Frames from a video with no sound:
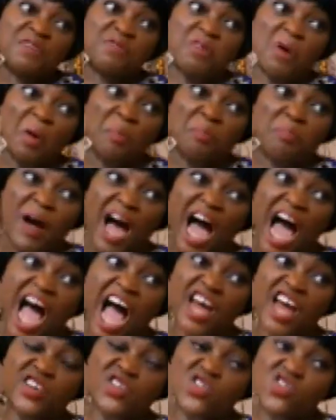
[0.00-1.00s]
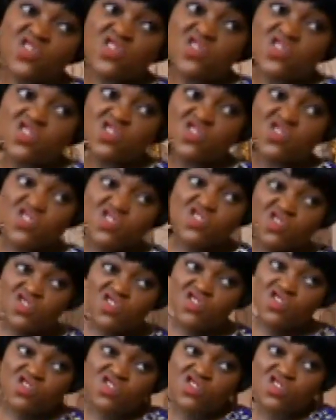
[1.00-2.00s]
if you're bad,
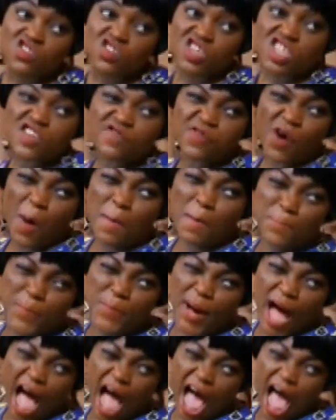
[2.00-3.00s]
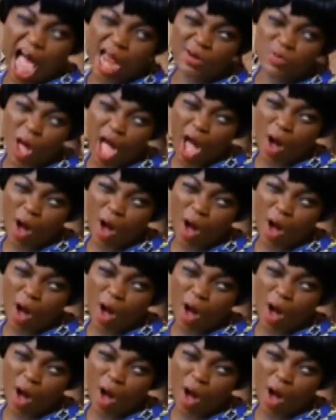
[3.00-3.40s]
if you're bad,